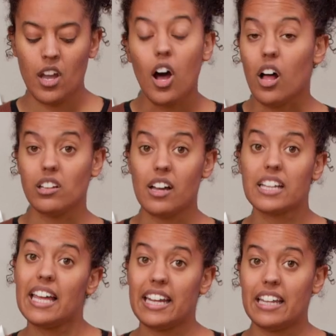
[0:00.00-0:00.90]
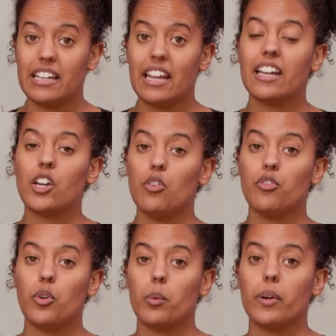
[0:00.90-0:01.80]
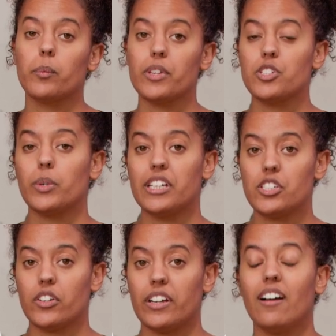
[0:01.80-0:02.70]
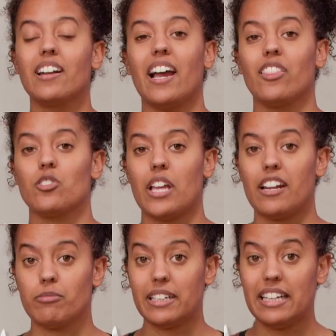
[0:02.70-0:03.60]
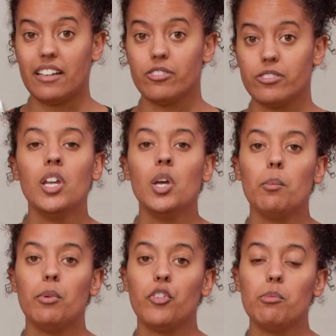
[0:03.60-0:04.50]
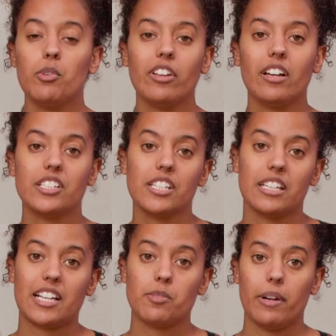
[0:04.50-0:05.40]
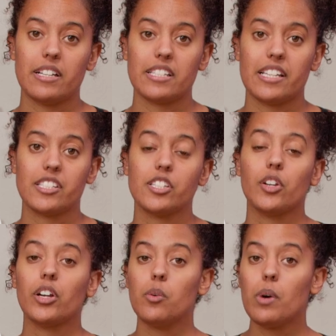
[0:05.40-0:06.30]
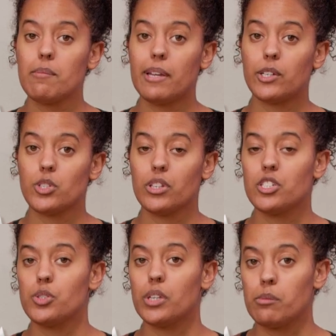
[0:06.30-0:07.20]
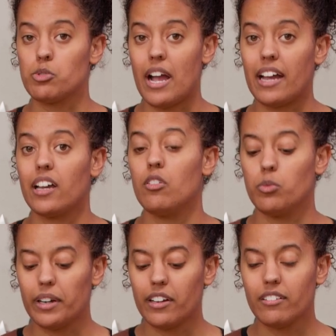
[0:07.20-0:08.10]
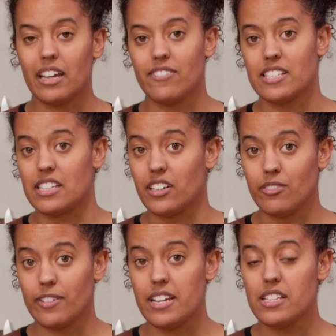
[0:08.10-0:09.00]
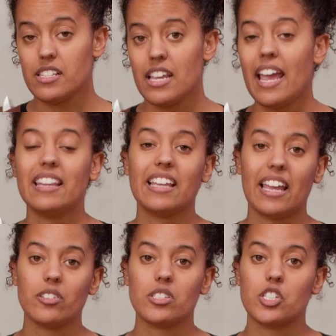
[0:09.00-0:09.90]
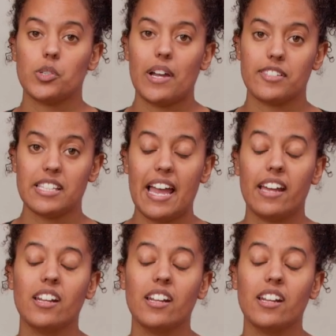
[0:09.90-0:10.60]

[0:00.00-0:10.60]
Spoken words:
I'll lock that in and go forward with a 20 degree on either side of my knife. Before moving on to the next process, you're going to want to make sure that you keep track of where your knife is in your vise and the angles that you have set,